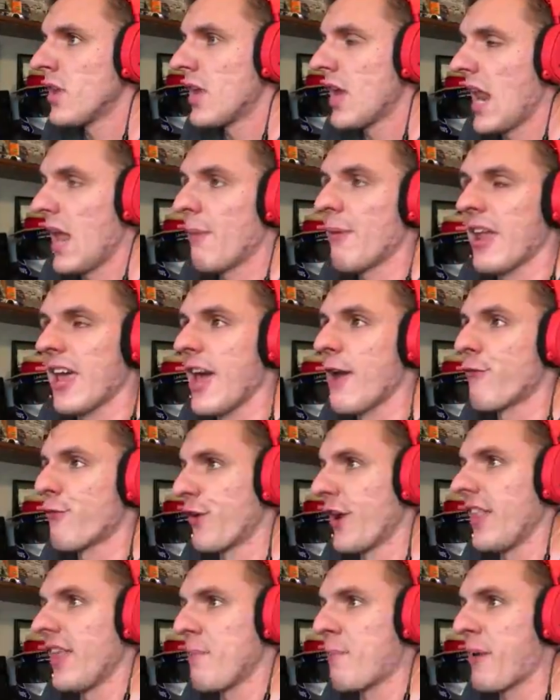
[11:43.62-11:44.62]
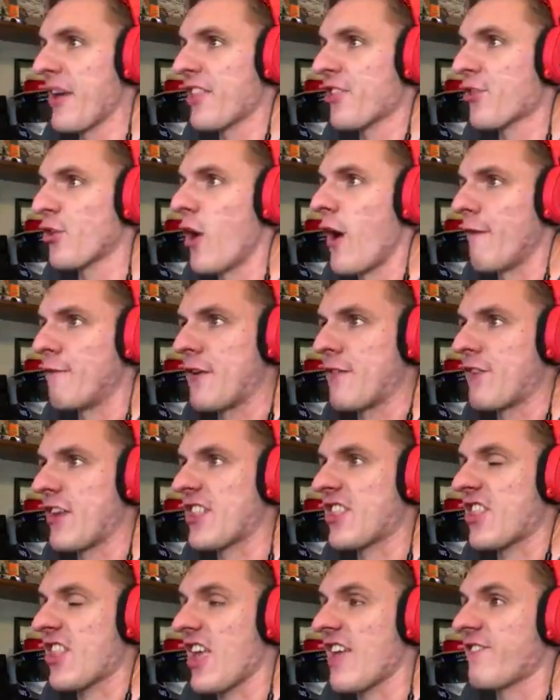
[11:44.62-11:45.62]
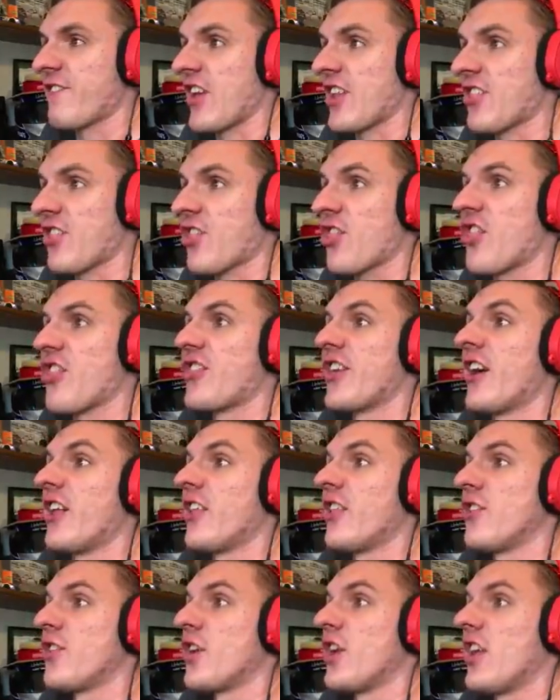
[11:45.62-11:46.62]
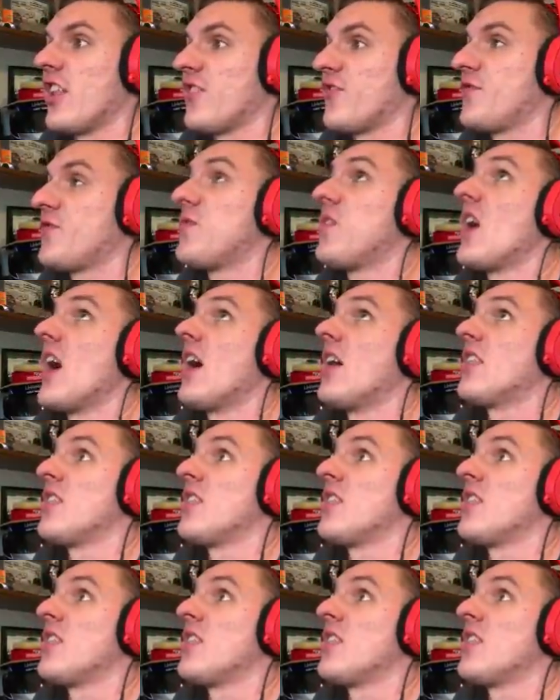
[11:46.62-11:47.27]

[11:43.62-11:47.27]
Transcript: And I'm gonna get really pissed off if it's the